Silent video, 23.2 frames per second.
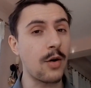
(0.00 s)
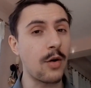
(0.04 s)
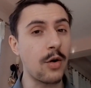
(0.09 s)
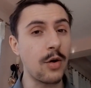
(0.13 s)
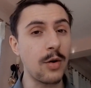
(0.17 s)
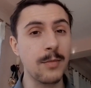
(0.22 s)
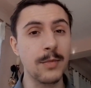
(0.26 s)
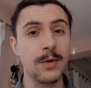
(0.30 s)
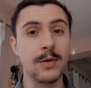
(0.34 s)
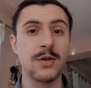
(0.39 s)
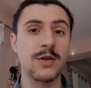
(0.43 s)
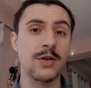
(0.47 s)

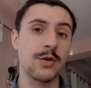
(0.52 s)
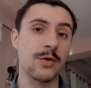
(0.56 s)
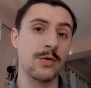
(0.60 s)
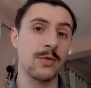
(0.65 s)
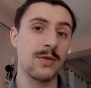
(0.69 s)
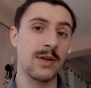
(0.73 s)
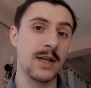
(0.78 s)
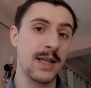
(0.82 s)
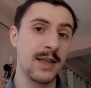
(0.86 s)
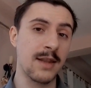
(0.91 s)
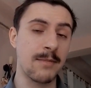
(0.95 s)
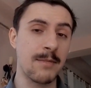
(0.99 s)
almost
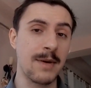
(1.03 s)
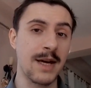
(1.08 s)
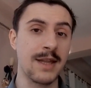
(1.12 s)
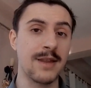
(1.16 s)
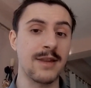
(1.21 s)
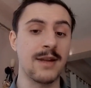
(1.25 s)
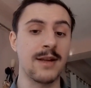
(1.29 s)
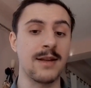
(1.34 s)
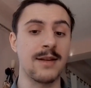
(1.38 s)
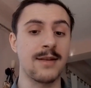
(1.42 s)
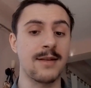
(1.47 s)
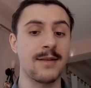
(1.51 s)
surely the
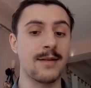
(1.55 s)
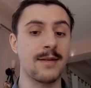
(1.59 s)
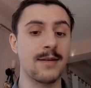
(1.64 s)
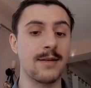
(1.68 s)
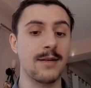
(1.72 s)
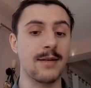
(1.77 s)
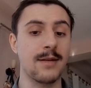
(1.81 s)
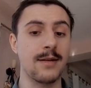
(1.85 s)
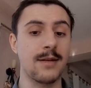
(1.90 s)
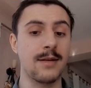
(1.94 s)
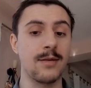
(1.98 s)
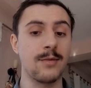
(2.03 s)

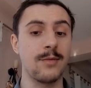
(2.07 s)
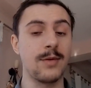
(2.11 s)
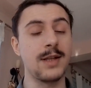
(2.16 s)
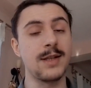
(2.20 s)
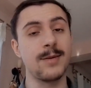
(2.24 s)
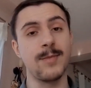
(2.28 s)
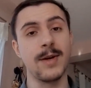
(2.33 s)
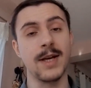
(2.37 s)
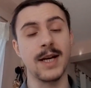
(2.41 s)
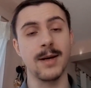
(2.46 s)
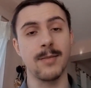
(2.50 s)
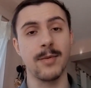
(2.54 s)
methods we
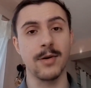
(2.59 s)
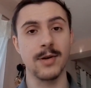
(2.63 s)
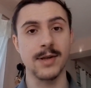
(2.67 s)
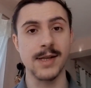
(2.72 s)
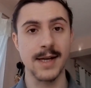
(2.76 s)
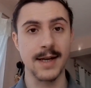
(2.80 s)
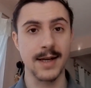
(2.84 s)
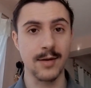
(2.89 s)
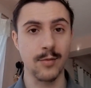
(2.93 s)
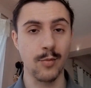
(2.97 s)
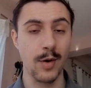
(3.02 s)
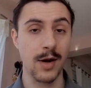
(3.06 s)
speak about
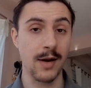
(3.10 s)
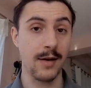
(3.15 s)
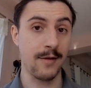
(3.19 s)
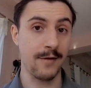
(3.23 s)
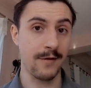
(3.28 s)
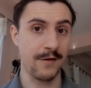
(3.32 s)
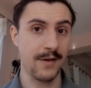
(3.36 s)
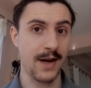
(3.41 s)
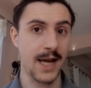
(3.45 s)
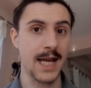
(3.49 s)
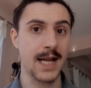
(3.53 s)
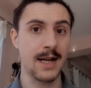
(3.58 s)
here will
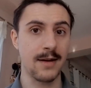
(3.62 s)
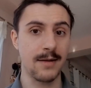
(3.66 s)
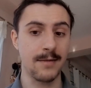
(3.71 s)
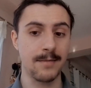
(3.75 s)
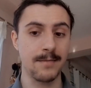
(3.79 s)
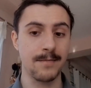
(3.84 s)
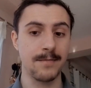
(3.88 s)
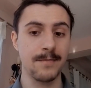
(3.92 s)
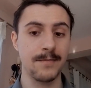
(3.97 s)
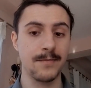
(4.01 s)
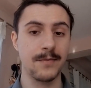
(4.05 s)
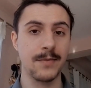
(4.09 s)
fail.
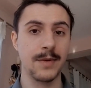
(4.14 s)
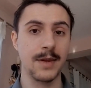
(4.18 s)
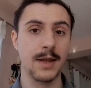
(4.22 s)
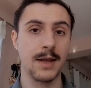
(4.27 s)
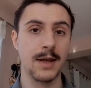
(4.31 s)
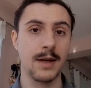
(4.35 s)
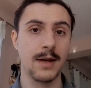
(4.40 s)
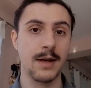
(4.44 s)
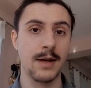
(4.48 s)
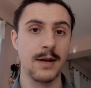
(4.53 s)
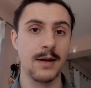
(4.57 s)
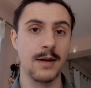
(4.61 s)

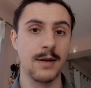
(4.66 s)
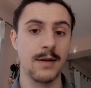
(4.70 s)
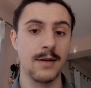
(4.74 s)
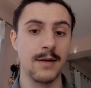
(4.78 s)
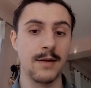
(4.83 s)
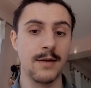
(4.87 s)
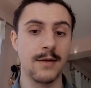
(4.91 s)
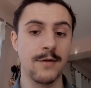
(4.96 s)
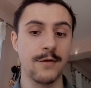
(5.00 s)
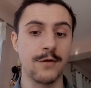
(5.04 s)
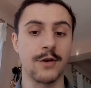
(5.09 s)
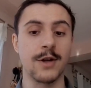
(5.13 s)

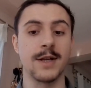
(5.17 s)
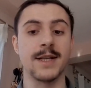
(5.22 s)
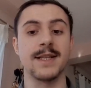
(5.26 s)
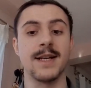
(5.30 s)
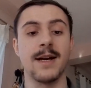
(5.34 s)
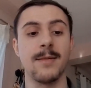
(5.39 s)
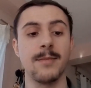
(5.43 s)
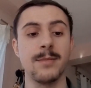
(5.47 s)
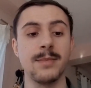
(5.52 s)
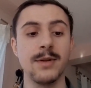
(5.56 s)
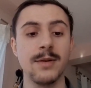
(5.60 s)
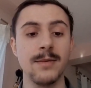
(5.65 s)
For
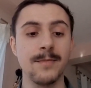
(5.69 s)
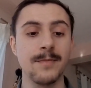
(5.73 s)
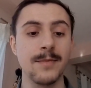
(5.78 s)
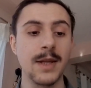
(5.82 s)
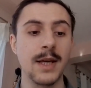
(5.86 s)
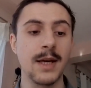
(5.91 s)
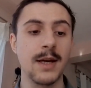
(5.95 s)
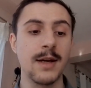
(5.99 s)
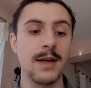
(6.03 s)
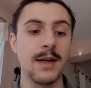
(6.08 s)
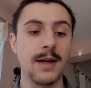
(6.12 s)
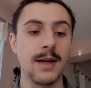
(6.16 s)
example,
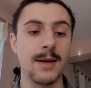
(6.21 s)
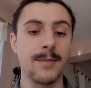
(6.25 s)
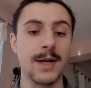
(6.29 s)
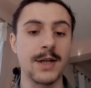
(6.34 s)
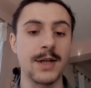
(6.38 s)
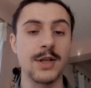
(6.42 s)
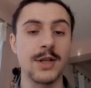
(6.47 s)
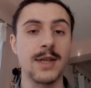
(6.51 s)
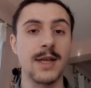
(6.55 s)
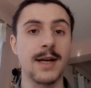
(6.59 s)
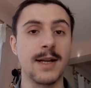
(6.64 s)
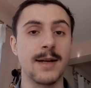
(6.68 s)

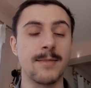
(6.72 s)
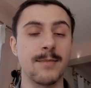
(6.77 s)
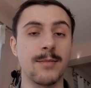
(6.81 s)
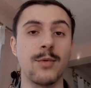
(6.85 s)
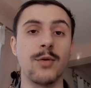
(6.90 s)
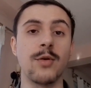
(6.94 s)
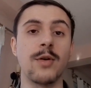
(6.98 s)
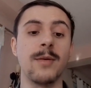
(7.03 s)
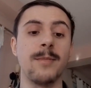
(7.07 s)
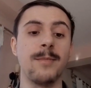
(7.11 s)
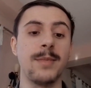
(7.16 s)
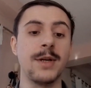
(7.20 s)
imagine that
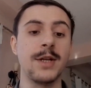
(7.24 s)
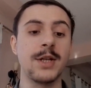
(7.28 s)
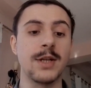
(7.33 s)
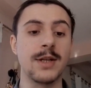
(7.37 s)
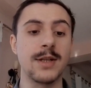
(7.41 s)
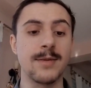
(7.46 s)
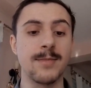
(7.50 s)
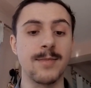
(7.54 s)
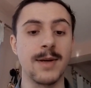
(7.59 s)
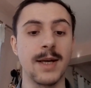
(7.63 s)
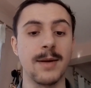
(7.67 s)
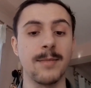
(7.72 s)
more
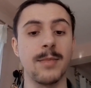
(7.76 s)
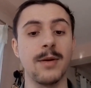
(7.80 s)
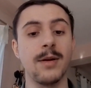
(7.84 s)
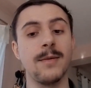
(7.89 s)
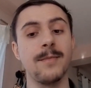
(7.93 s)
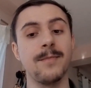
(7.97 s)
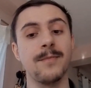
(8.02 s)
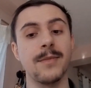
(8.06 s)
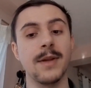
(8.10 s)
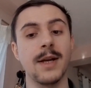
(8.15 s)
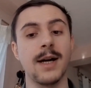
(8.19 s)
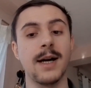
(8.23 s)
ambitious
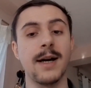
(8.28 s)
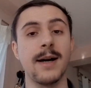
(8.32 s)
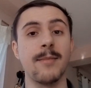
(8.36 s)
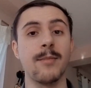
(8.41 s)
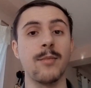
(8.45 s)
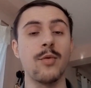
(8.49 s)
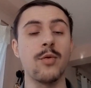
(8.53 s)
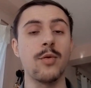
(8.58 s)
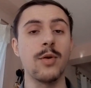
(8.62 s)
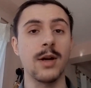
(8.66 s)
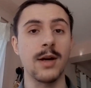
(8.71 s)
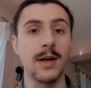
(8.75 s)
people are
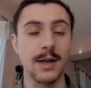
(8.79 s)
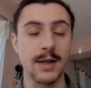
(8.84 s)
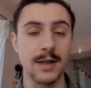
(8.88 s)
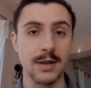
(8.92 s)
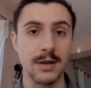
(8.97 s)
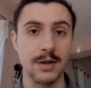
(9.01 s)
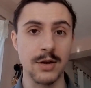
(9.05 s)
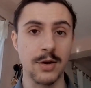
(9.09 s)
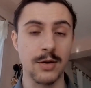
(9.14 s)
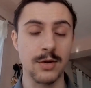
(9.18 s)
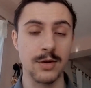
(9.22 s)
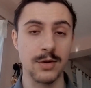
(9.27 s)
more
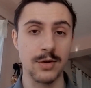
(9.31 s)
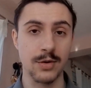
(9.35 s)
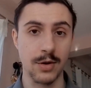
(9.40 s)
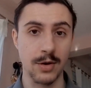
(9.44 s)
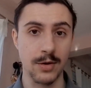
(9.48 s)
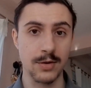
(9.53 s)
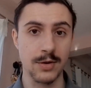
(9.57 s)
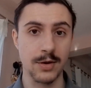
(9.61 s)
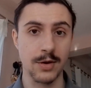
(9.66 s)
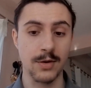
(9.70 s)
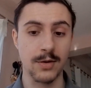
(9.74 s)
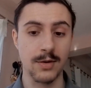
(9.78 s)
likely to
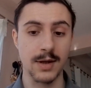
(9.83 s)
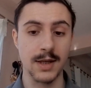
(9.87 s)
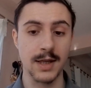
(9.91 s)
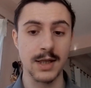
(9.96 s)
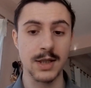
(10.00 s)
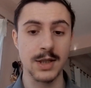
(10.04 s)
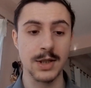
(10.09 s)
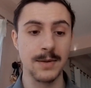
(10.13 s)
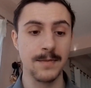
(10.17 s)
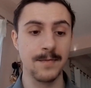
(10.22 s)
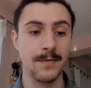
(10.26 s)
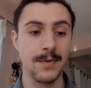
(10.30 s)
go to
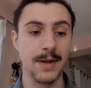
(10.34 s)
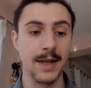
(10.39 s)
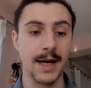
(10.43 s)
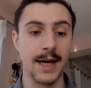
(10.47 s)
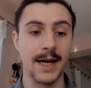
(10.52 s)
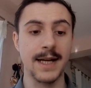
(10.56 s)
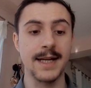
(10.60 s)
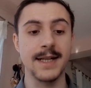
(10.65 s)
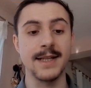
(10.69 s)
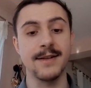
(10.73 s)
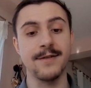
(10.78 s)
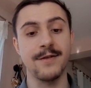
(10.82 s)
college
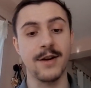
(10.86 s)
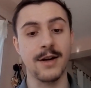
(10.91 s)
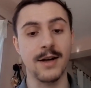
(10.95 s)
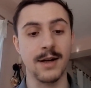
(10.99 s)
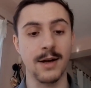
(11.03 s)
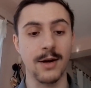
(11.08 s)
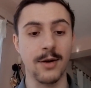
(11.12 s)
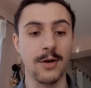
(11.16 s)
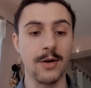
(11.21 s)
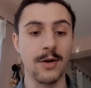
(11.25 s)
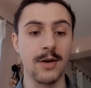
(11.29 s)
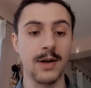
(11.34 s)
and have
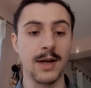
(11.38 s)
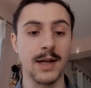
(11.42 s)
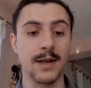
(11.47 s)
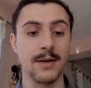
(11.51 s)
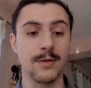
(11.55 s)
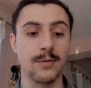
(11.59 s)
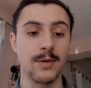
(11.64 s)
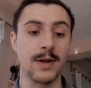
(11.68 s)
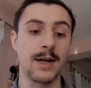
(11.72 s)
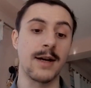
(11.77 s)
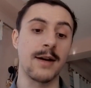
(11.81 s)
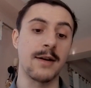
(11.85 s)
higher
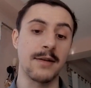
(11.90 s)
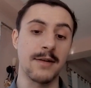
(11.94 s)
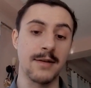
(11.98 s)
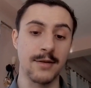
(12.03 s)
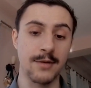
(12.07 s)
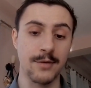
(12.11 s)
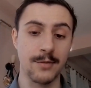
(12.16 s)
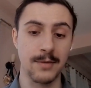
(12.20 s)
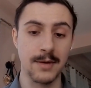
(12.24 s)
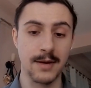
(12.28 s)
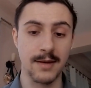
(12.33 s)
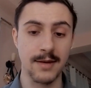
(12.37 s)
earnings regardless
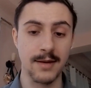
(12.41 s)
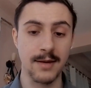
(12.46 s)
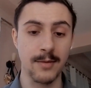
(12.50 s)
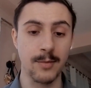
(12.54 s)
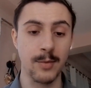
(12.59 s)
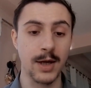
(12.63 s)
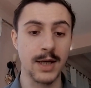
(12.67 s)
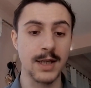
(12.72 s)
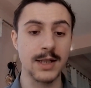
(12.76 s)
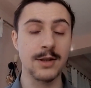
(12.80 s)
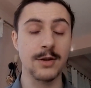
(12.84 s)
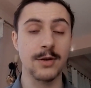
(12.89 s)
of whether they
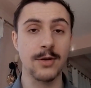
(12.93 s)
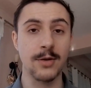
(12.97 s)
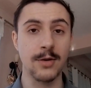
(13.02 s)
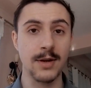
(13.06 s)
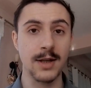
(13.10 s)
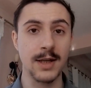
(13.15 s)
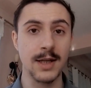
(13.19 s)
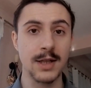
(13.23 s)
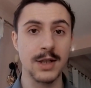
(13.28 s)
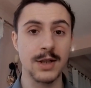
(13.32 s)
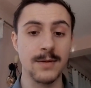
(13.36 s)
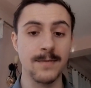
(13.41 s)
went to
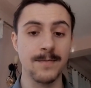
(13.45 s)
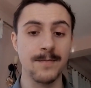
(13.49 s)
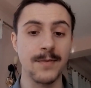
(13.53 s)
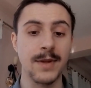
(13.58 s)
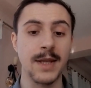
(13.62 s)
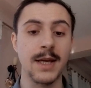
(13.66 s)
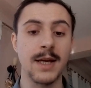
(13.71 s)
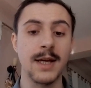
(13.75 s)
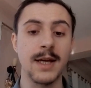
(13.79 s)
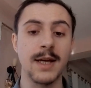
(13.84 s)
college.